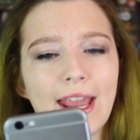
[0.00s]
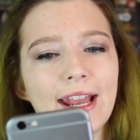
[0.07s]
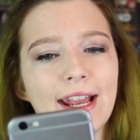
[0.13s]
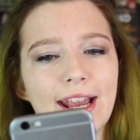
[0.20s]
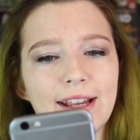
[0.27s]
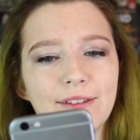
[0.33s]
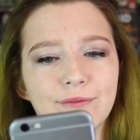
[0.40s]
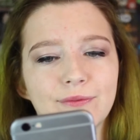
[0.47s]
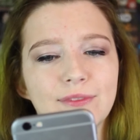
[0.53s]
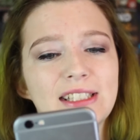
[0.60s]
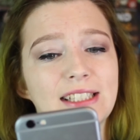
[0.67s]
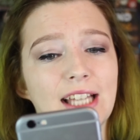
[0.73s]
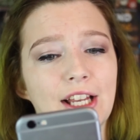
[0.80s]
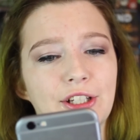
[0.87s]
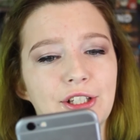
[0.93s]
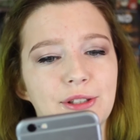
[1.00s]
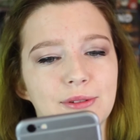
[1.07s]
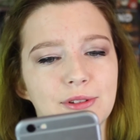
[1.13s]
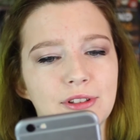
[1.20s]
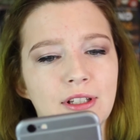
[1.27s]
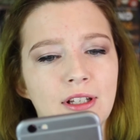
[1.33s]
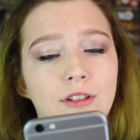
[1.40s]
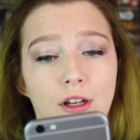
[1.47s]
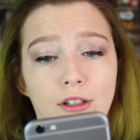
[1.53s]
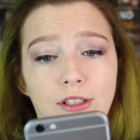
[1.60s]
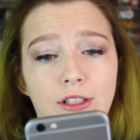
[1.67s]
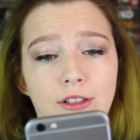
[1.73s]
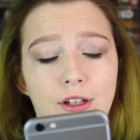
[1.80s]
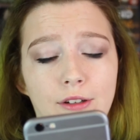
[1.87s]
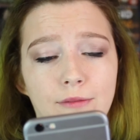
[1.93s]
Hey, sad news, dot
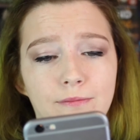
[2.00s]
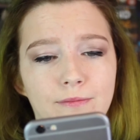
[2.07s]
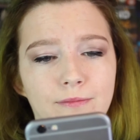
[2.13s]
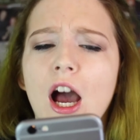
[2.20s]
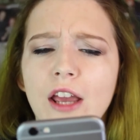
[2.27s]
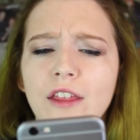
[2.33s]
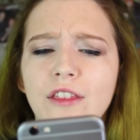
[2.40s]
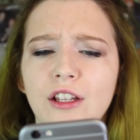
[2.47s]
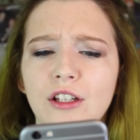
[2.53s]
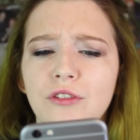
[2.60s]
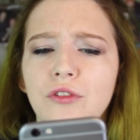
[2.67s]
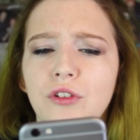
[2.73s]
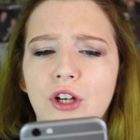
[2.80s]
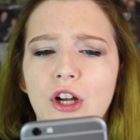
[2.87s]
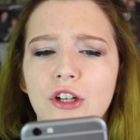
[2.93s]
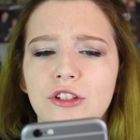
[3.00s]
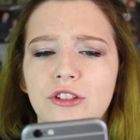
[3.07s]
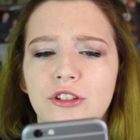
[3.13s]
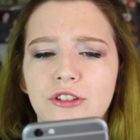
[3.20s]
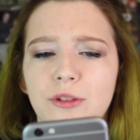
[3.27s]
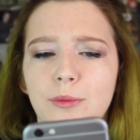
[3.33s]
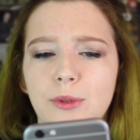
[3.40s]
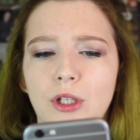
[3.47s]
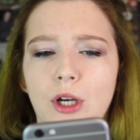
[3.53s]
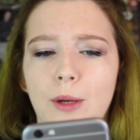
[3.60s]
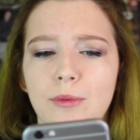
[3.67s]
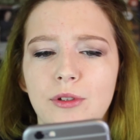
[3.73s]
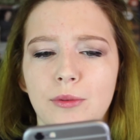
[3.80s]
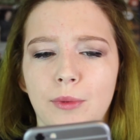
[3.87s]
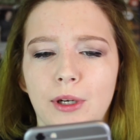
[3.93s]
dot dot. I think forgot to
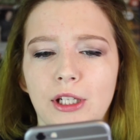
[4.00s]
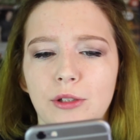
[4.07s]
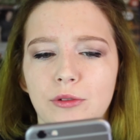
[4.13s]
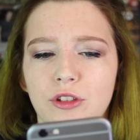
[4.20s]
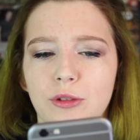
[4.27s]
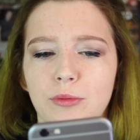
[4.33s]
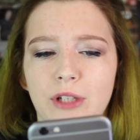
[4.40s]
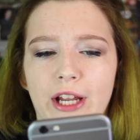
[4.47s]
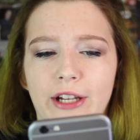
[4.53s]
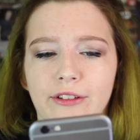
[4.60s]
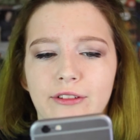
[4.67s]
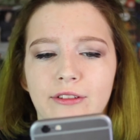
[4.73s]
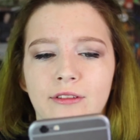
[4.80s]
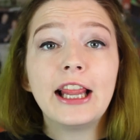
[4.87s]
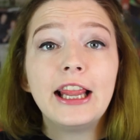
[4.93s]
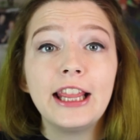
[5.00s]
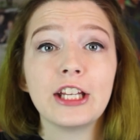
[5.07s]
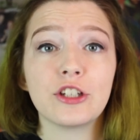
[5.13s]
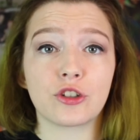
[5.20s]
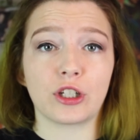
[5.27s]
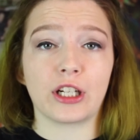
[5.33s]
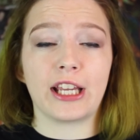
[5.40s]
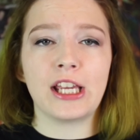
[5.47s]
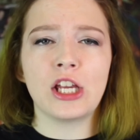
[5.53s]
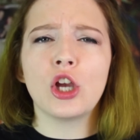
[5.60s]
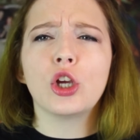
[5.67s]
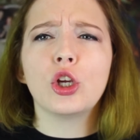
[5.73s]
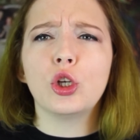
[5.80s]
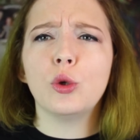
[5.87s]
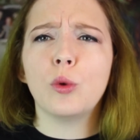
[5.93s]
subscribe to my YouTube channel. Literally,
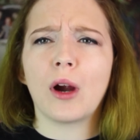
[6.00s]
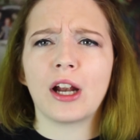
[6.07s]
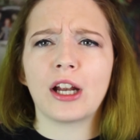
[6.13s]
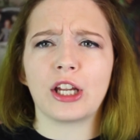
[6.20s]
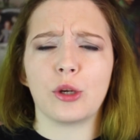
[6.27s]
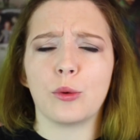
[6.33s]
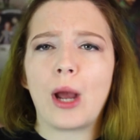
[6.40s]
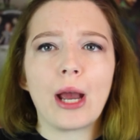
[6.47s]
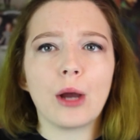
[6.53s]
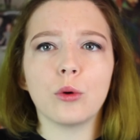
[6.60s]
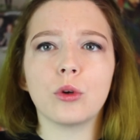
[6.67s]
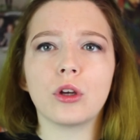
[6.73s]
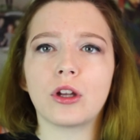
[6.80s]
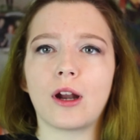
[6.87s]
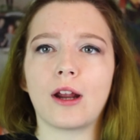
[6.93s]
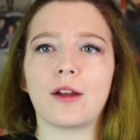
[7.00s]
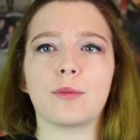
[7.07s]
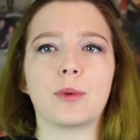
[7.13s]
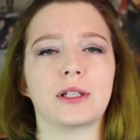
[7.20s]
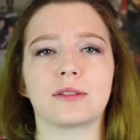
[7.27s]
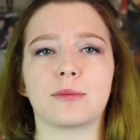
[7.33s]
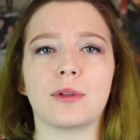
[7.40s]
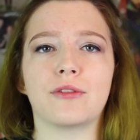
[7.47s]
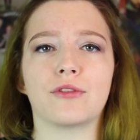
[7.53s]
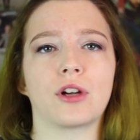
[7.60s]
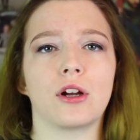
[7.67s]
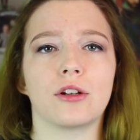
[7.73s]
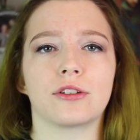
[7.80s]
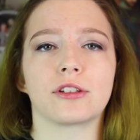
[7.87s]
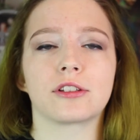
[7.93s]
who are you? How could I have possibly
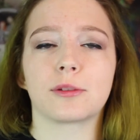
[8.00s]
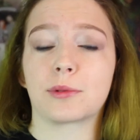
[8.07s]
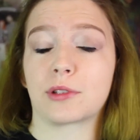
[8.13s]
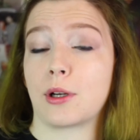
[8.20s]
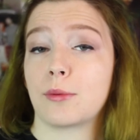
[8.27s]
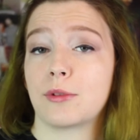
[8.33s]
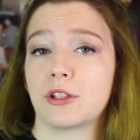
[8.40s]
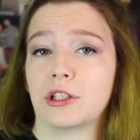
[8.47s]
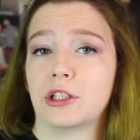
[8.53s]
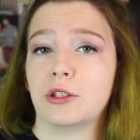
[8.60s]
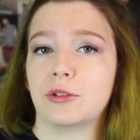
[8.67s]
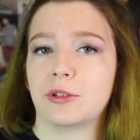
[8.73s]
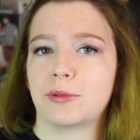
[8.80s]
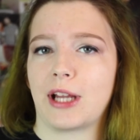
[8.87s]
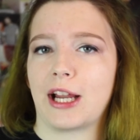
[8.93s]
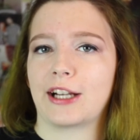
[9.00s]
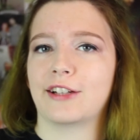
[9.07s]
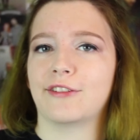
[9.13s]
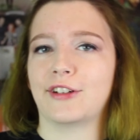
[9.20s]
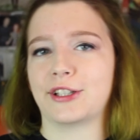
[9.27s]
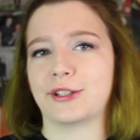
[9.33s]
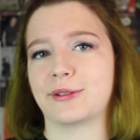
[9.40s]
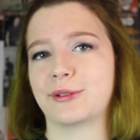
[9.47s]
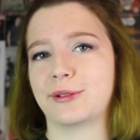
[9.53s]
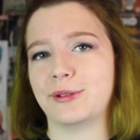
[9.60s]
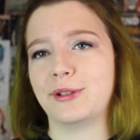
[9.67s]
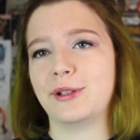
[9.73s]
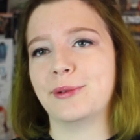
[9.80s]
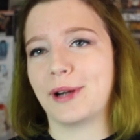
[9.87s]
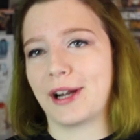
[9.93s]
forgotten to subscribe to your YouTube channel if I don't know
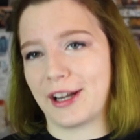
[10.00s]
who you